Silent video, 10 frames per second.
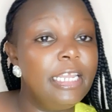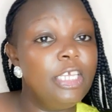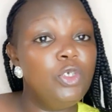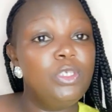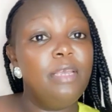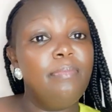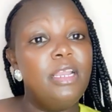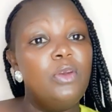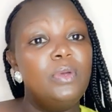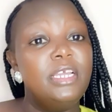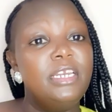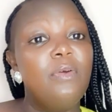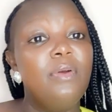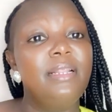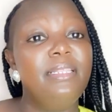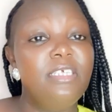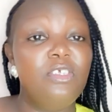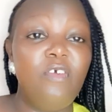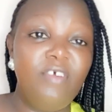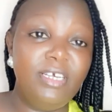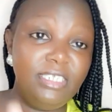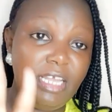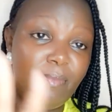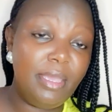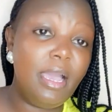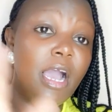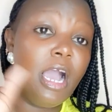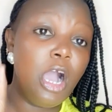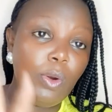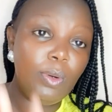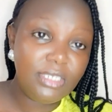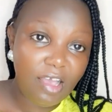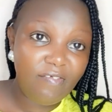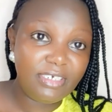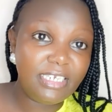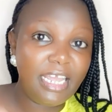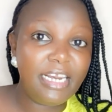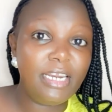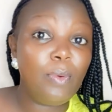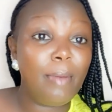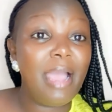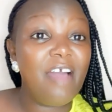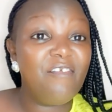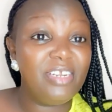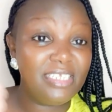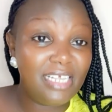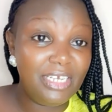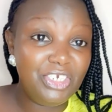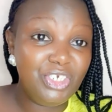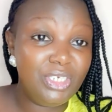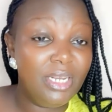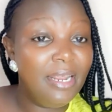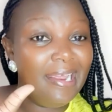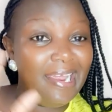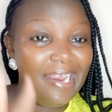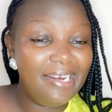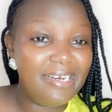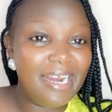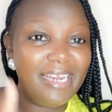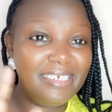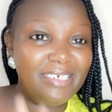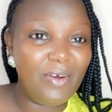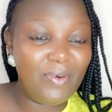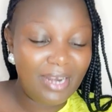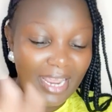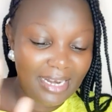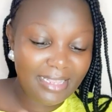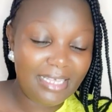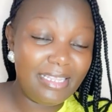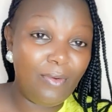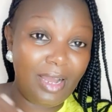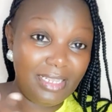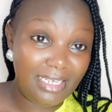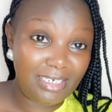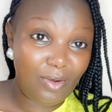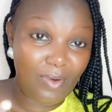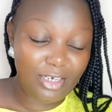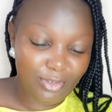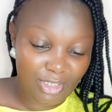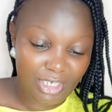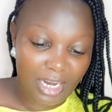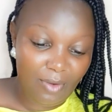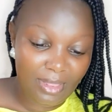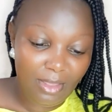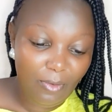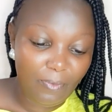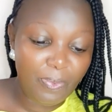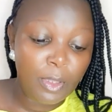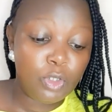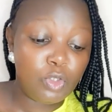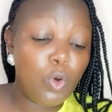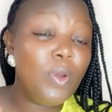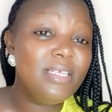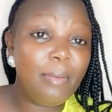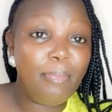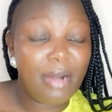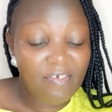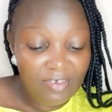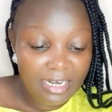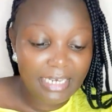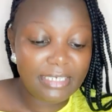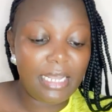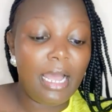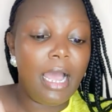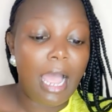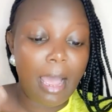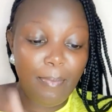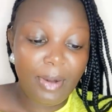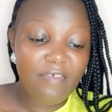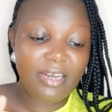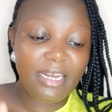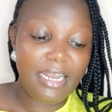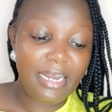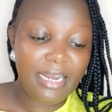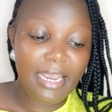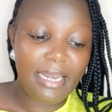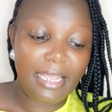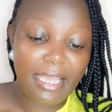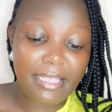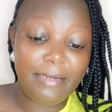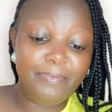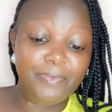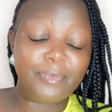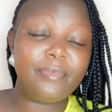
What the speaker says: case you see me looking down and this is your first time here, I always have a diary whereby I've researched and write down anything that I want to share with you. So who is a private lender? A private lender in Kenya